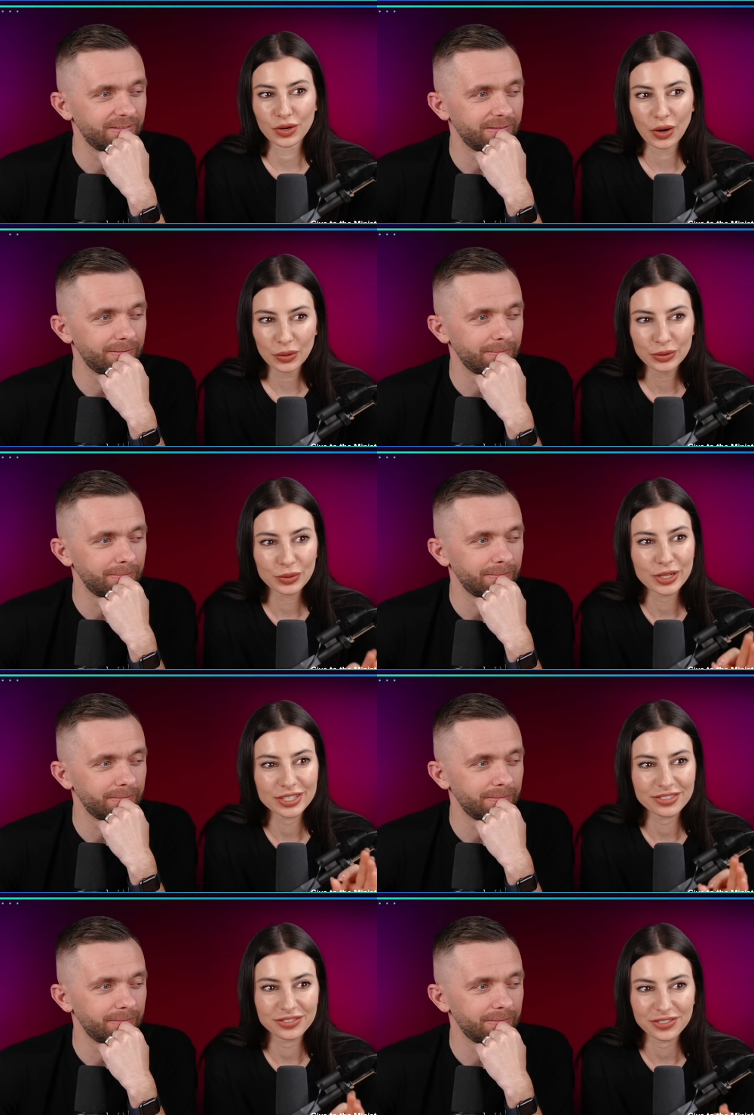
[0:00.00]
Speaker 1: go through
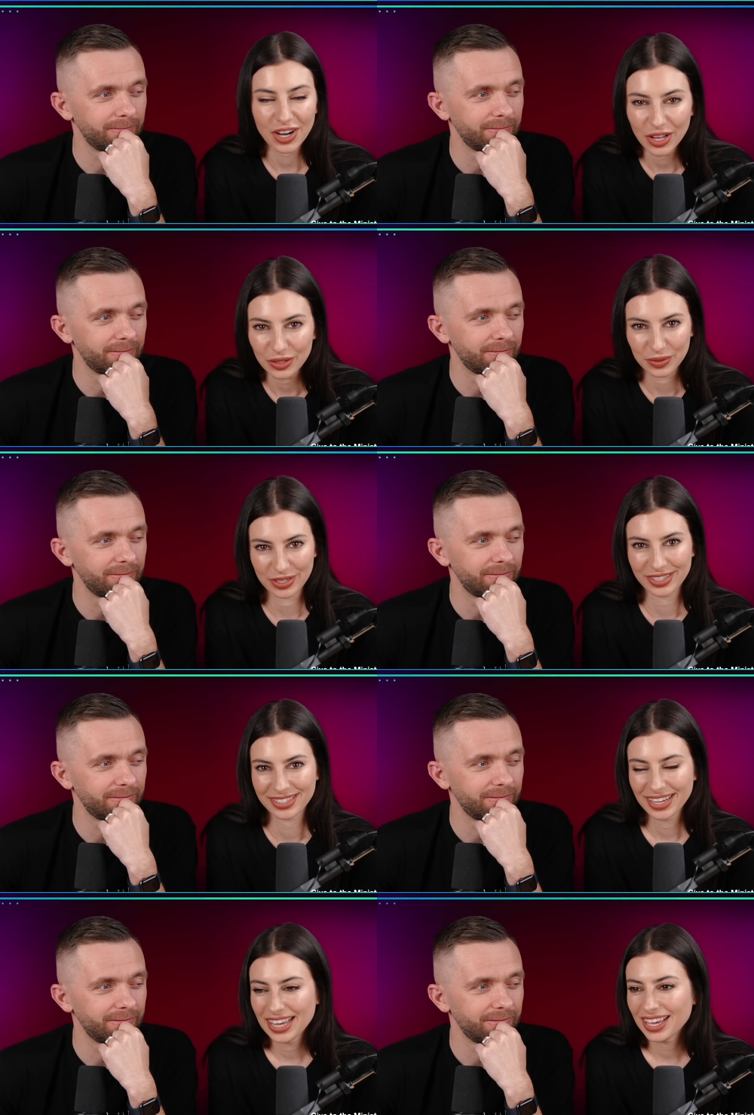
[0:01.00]
his followers
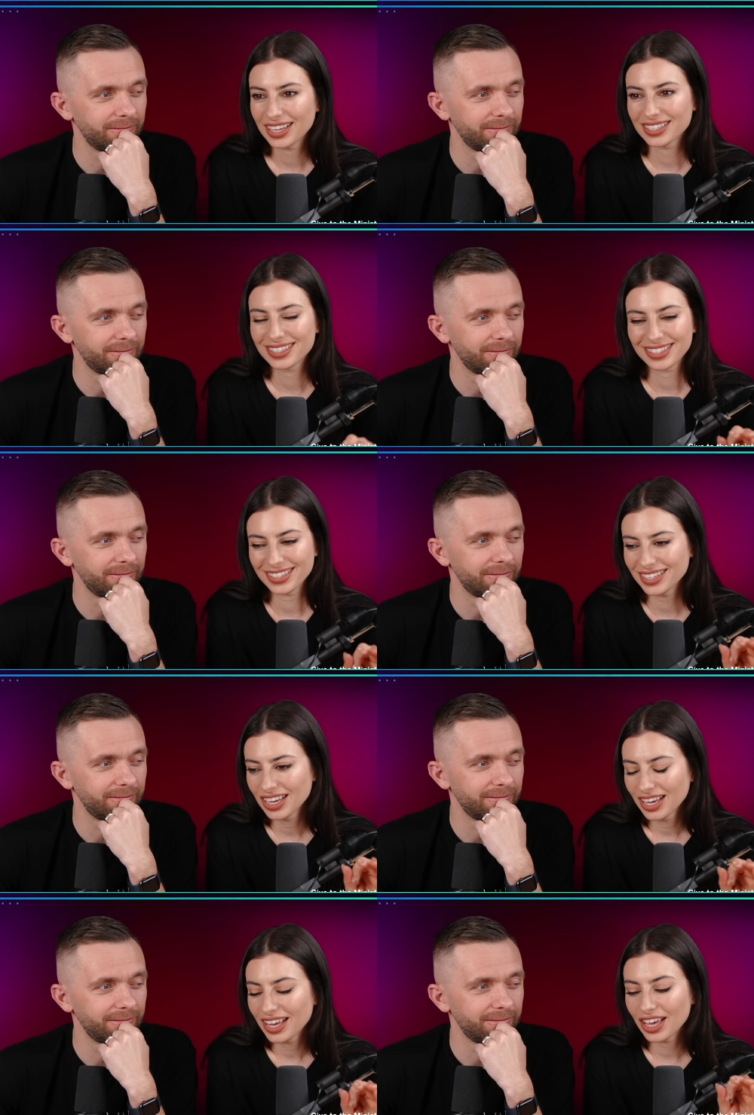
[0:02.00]
and see
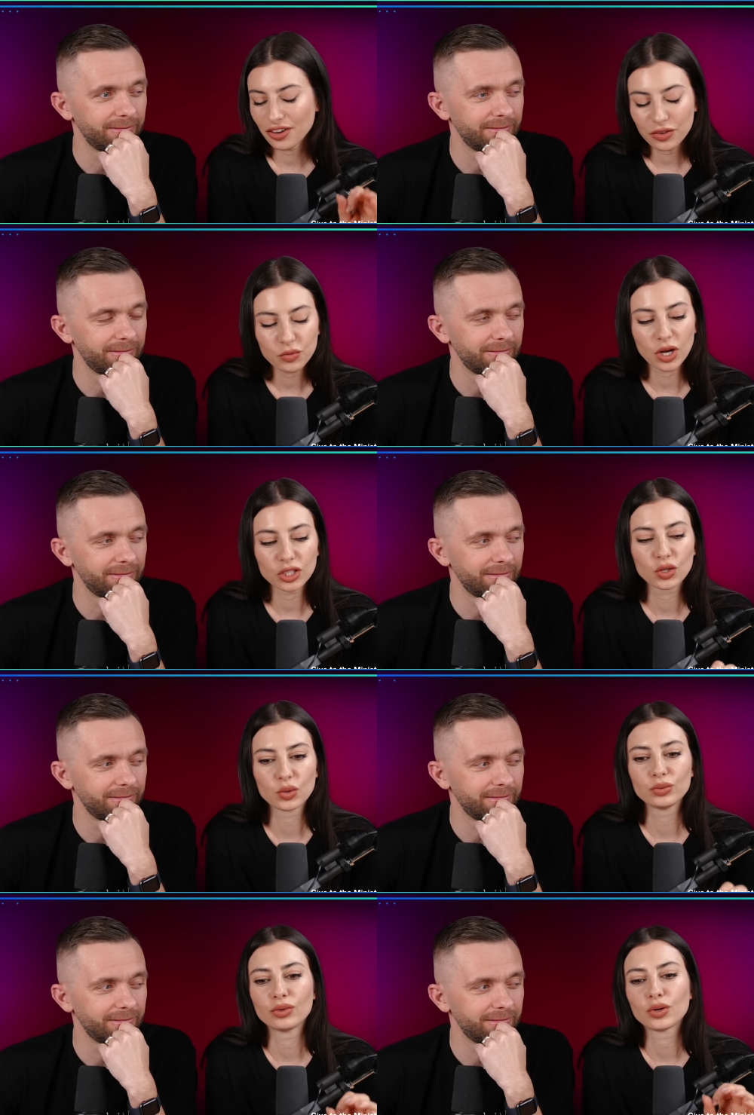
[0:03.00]
everyone
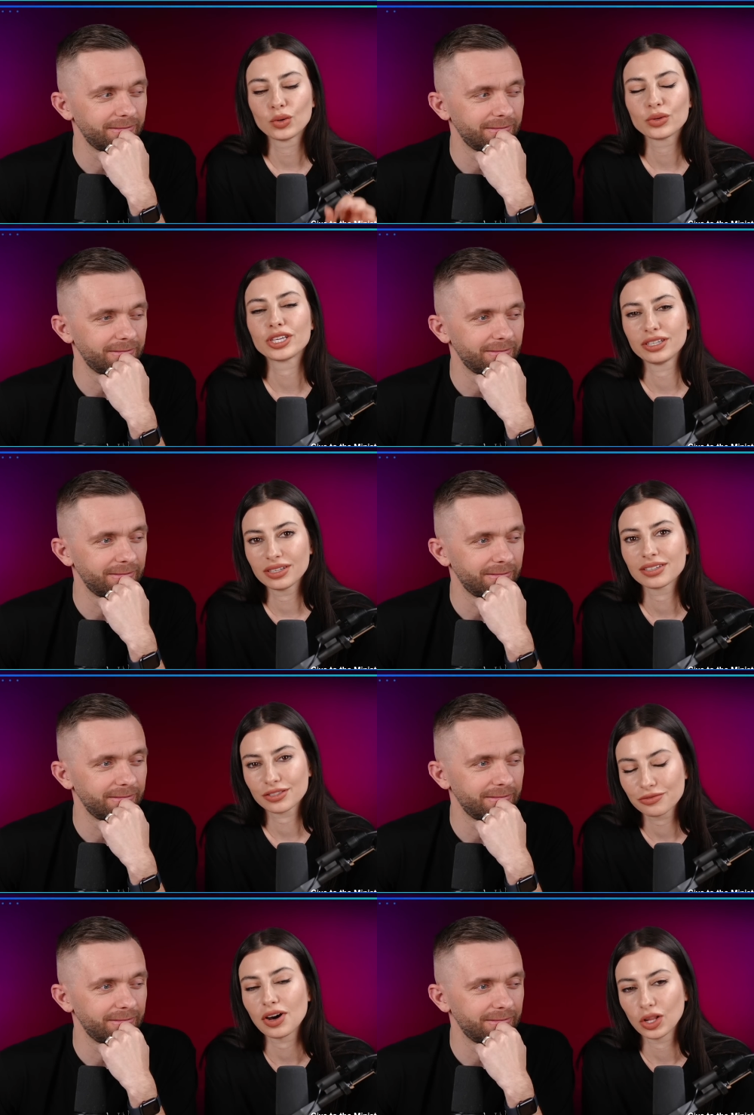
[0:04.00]
who who he is
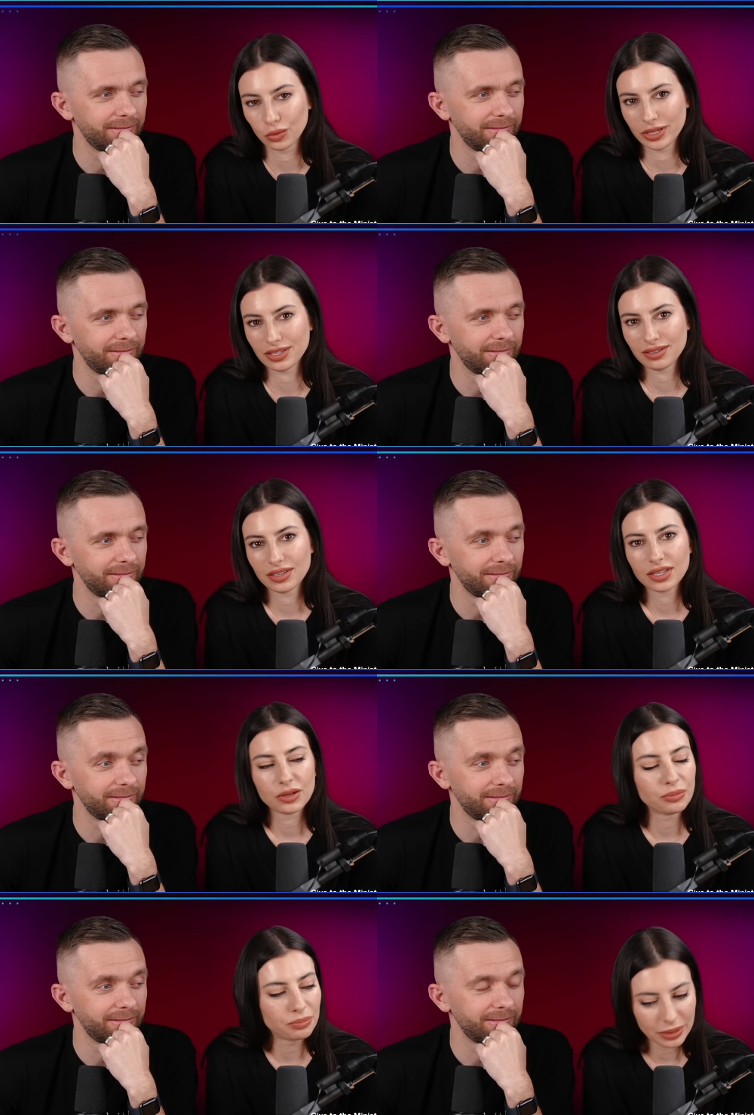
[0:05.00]
following
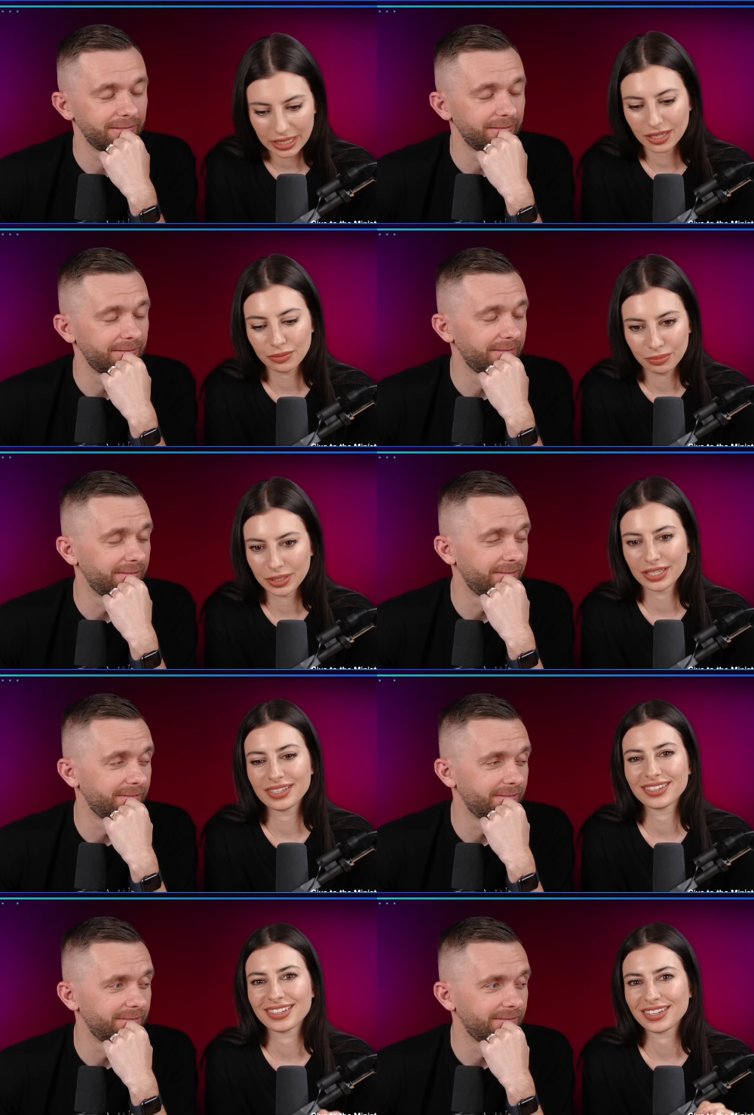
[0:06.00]
big big
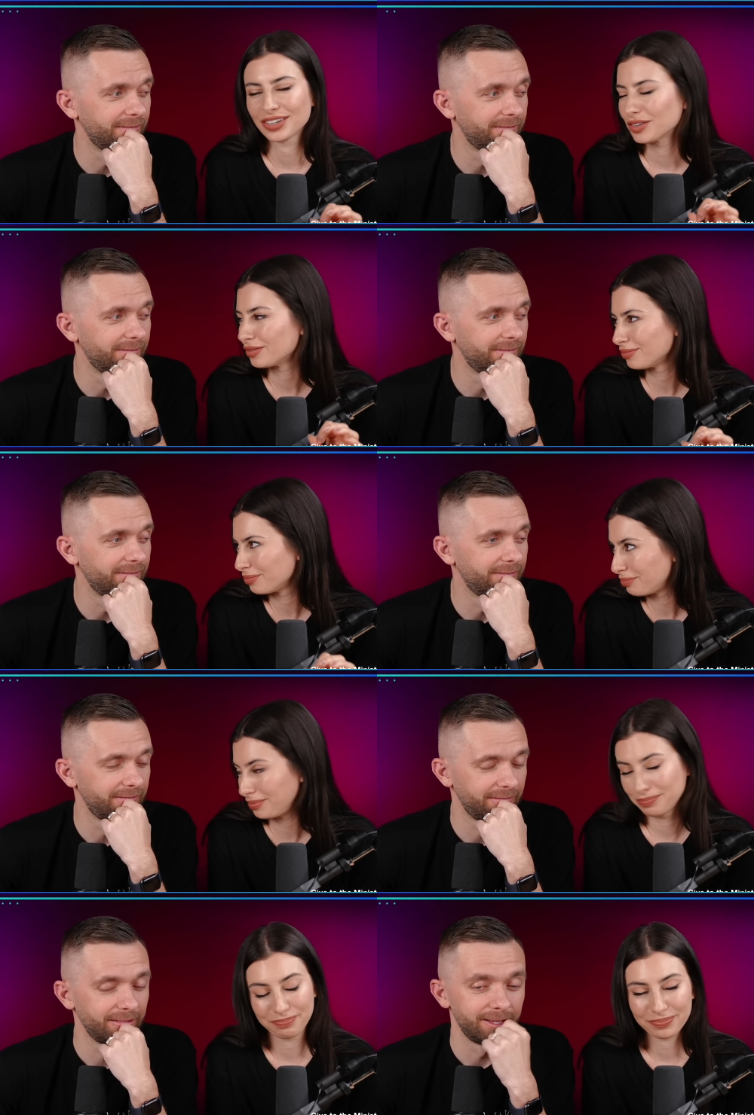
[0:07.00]
uh,
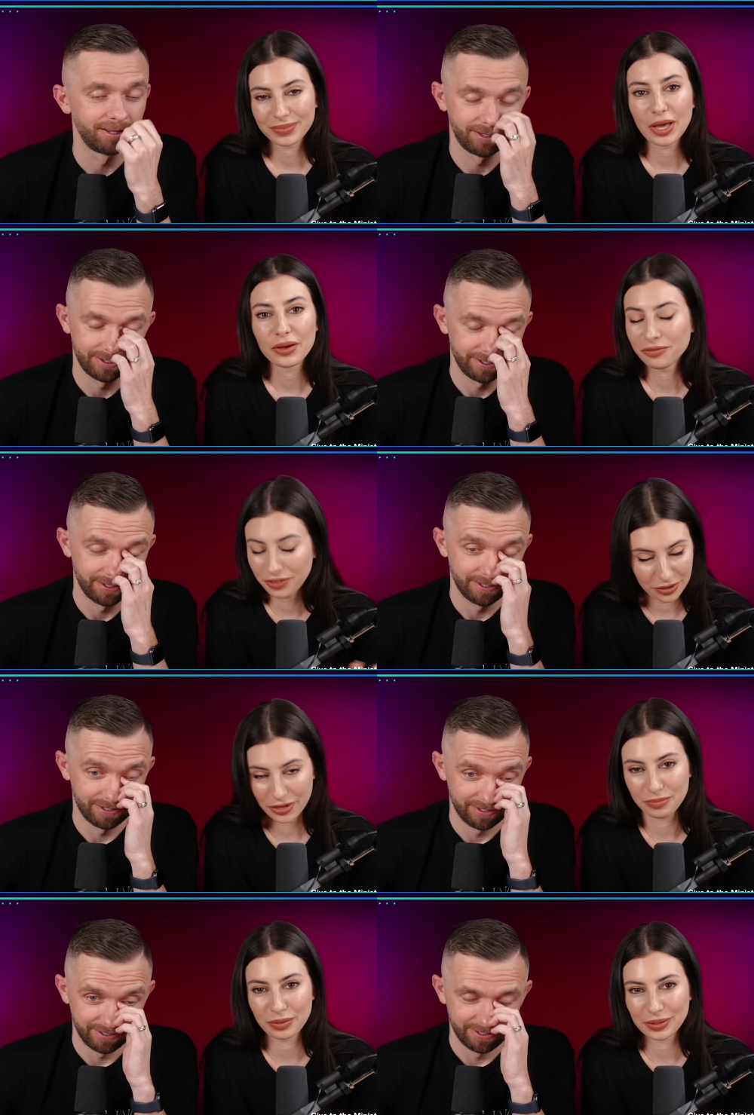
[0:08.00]
very
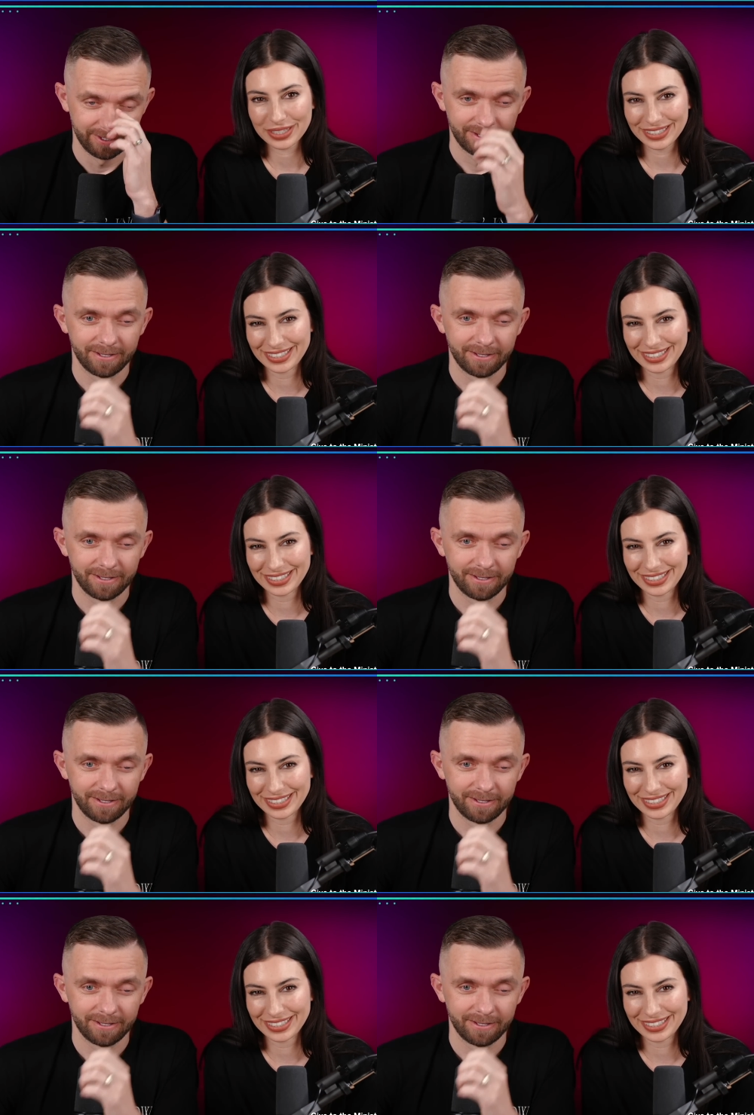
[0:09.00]
important